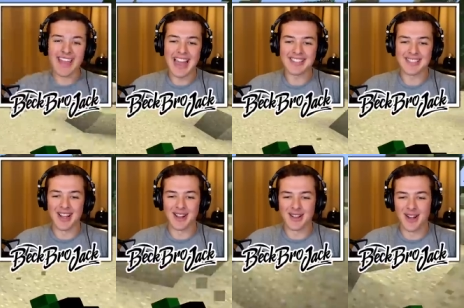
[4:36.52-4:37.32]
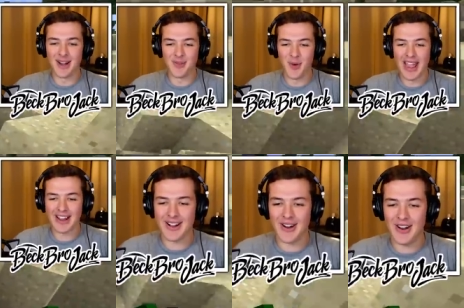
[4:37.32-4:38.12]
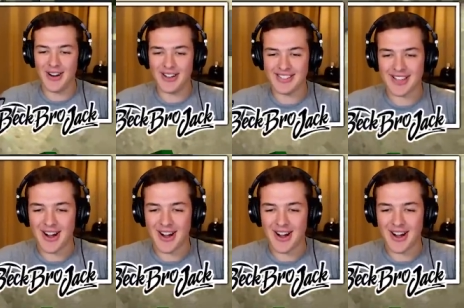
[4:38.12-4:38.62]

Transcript: That's a good Wiggles.